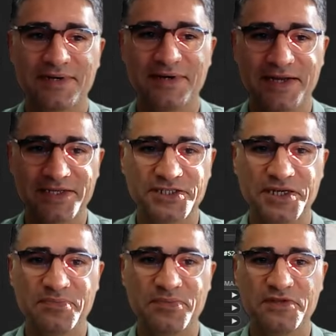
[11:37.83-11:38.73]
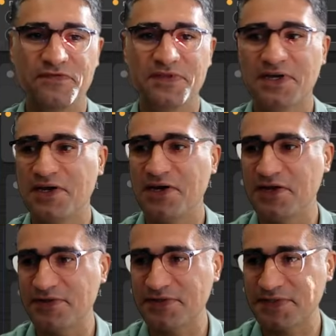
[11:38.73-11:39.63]
connection between the
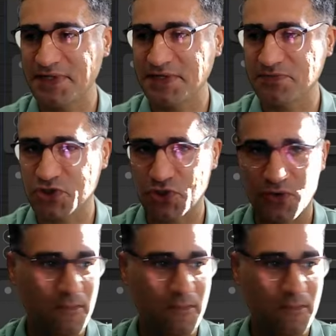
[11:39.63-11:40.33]
colors. Let me show.